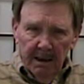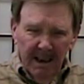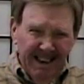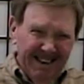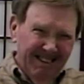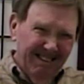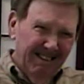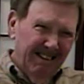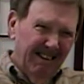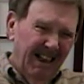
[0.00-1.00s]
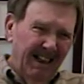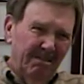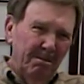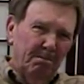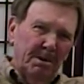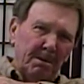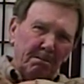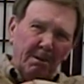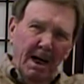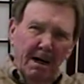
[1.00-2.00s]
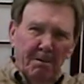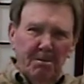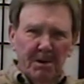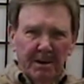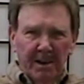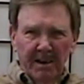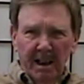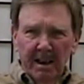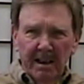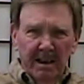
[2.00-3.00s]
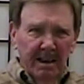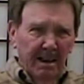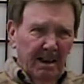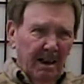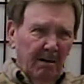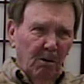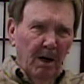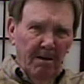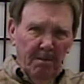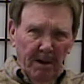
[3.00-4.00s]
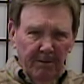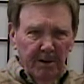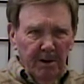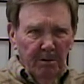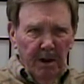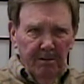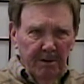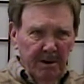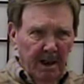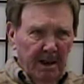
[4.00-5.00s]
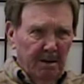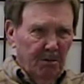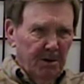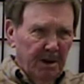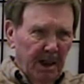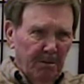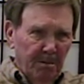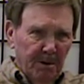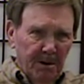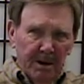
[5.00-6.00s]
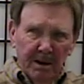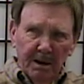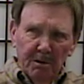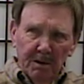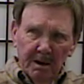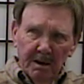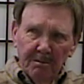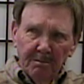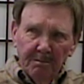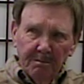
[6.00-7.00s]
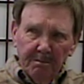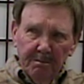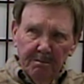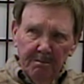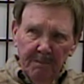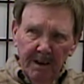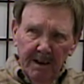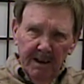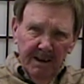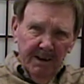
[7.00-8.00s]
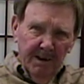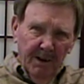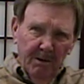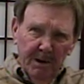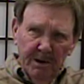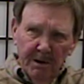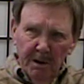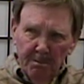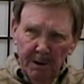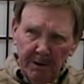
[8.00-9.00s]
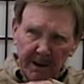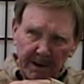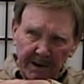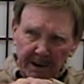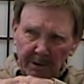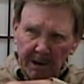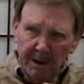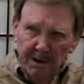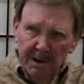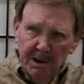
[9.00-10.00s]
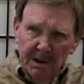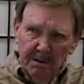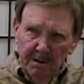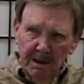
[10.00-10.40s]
I had some problems with a wife. My first wife was not the most stable person in the world. So I went through a period there where I was